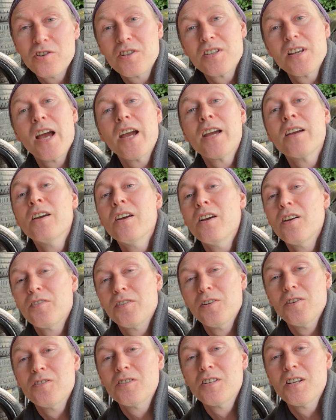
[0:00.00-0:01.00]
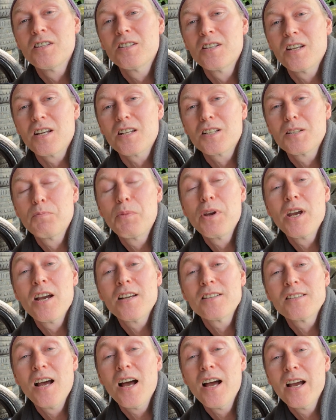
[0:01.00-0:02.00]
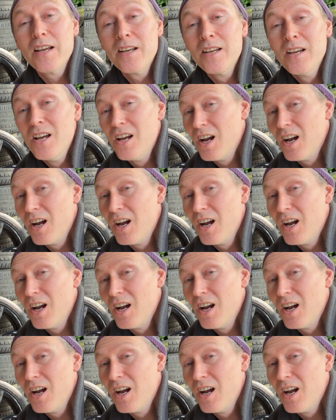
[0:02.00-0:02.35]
say 36 psi,